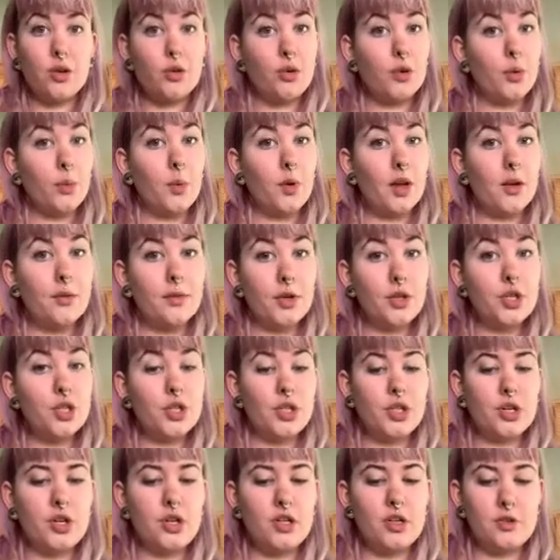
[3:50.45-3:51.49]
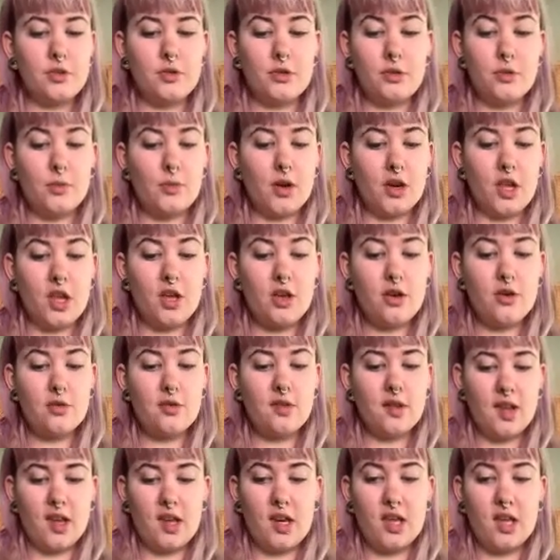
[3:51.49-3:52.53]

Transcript: or whatever sugar you do want to use in